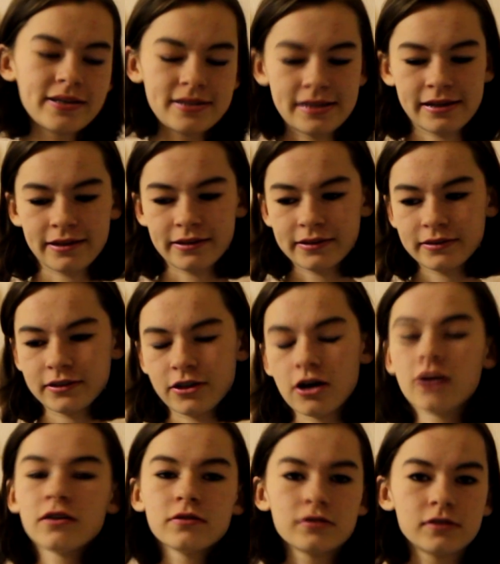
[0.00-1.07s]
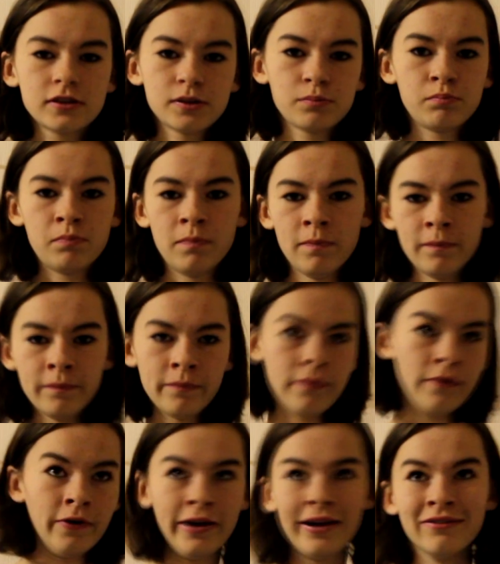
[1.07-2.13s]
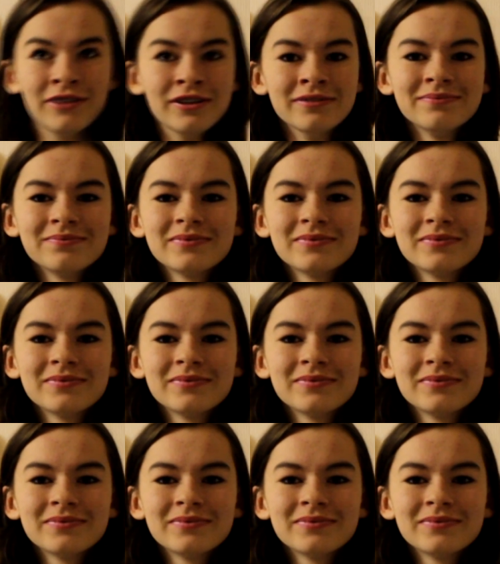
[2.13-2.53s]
sing, dance, whatever.